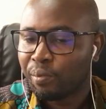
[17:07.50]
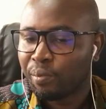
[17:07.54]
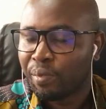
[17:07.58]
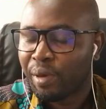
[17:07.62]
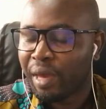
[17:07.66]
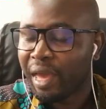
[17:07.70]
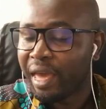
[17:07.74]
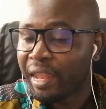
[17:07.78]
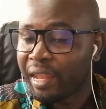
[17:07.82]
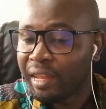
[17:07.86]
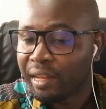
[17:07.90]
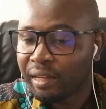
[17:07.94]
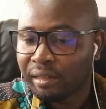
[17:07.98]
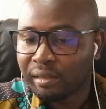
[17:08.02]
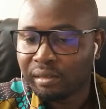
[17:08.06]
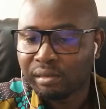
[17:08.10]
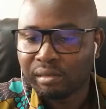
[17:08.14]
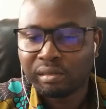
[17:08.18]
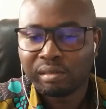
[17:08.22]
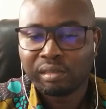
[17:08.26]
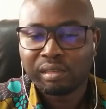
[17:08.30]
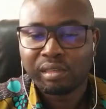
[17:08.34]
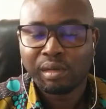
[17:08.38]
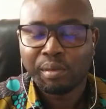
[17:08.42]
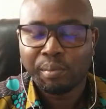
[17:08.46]
pen,
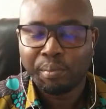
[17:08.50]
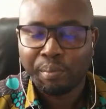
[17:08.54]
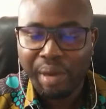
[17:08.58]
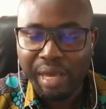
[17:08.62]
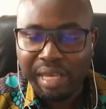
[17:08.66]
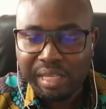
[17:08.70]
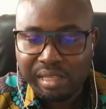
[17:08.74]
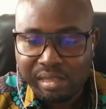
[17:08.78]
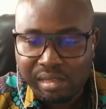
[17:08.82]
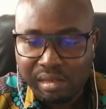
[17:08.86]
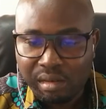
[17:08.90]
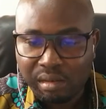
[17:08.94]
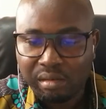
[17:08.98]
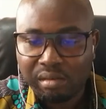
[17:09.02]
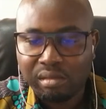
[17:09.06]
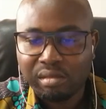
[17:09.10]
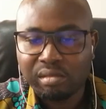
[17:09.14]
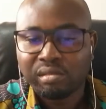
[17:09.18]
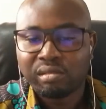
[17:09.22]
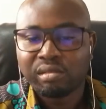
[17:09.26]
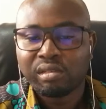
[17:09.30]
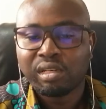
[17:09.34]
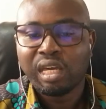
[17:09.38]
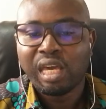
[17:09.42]
pencil,